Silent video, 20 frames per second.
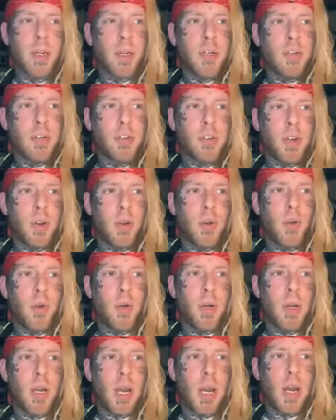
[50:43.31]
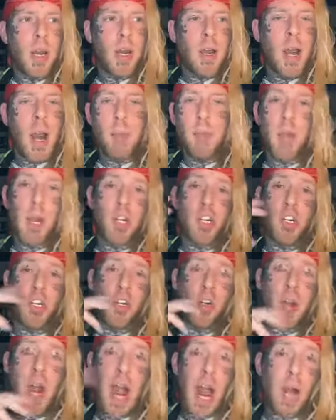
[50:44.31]
So uh, I'm not
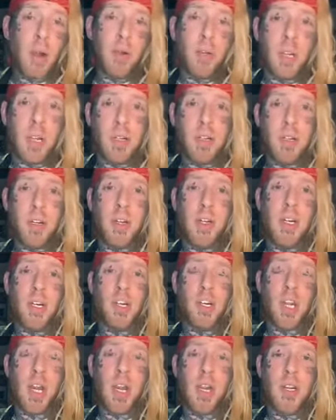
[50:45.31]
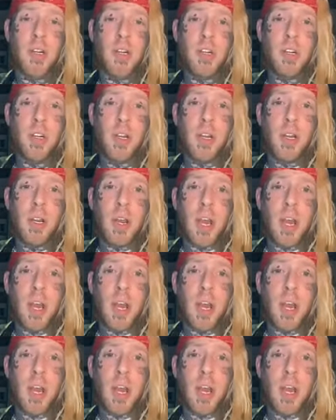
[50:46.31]
sure how things are going to change.